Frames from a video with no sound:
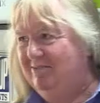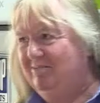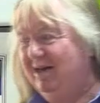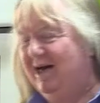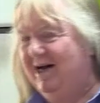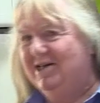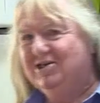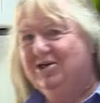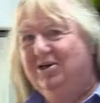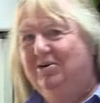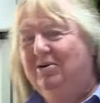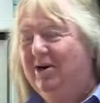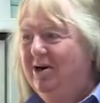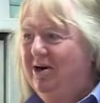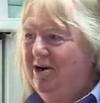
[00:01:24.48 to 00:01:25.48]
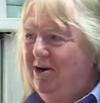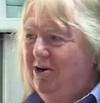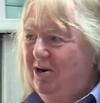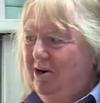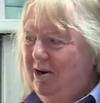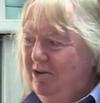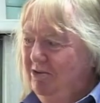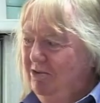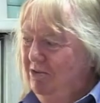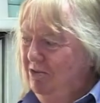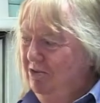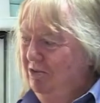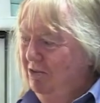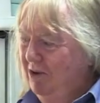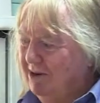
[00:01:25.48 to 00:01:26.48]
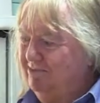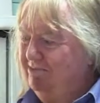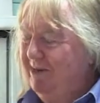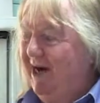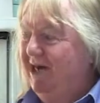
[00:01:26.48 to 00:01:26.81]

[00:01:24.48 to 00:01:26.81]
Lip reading: let me ask you, what